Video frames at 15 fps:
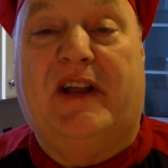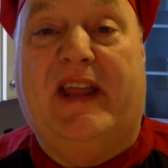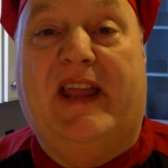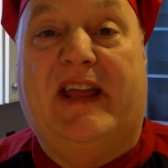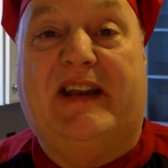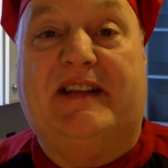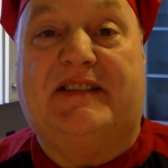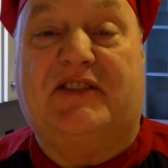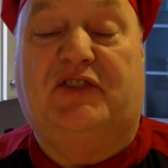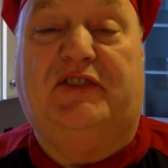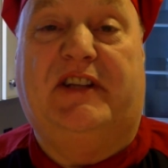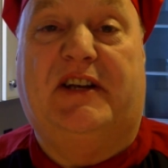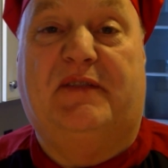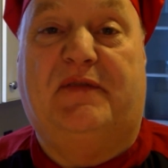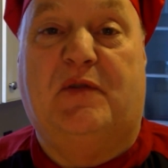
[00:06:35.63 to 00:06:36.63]
and it still
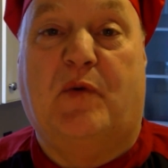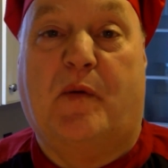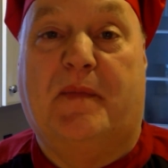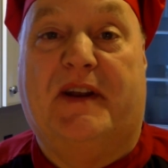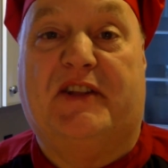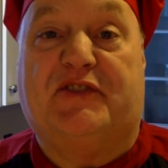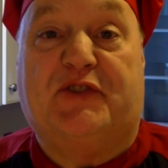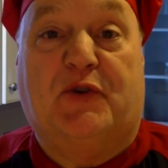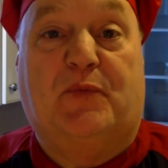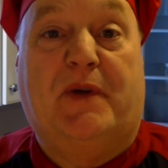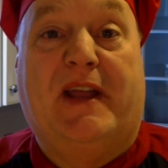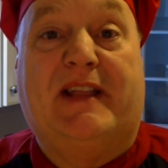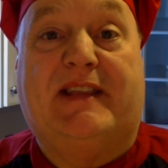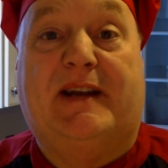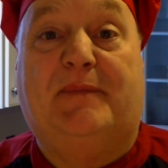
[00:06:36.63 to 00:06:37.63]
needed a few more minutes, so
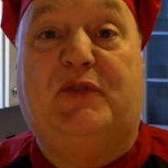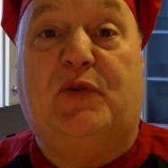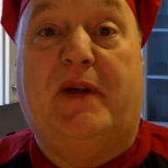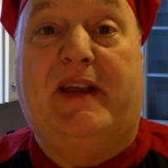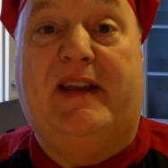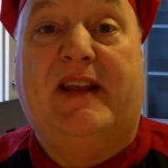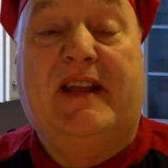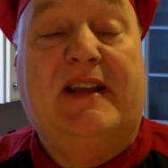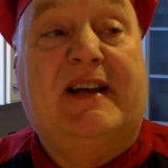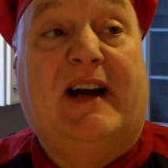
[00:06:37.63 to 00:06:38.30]
we ended up doing